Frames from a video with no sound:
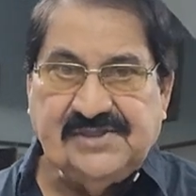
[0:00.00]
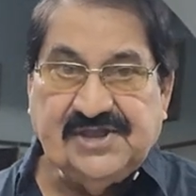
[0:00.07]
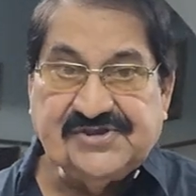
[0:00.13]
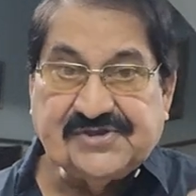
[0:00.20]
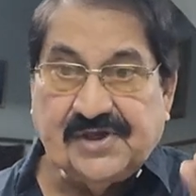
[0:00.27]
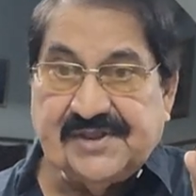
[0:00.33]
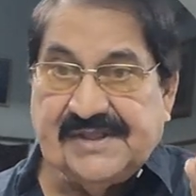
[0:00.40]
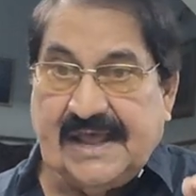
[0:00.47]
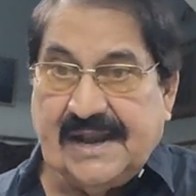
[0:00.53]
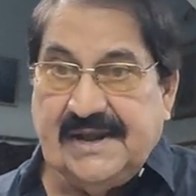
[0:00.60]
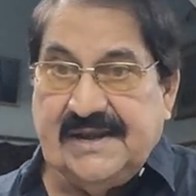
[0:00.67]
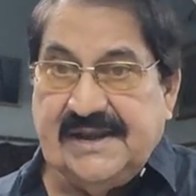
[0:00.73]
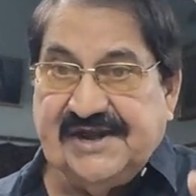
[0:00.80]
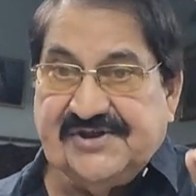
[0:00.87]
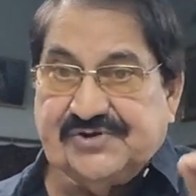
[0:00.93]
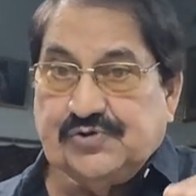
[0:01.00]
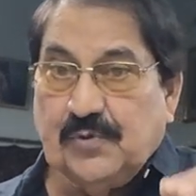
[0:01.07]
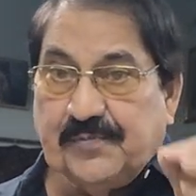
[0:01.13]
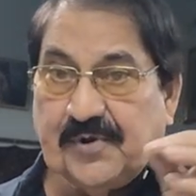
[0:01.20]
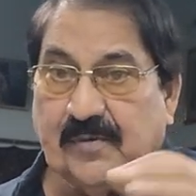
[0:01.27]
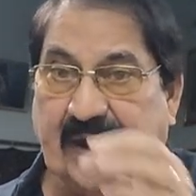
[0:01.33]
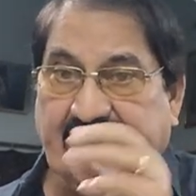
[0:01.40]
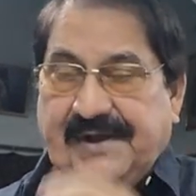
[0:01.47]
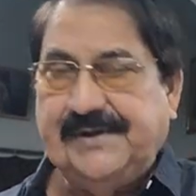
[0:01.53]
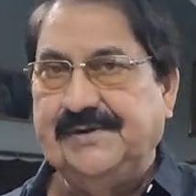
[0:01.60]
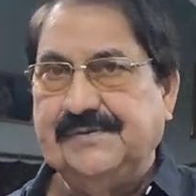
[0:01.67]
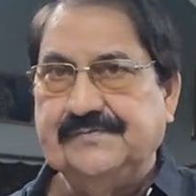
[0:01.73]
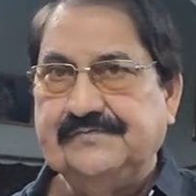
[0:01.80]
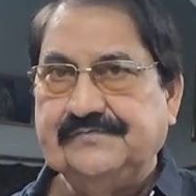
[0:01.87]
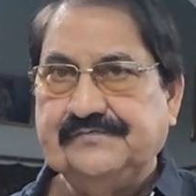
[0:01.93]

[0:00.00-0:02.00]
The sardar needs to provide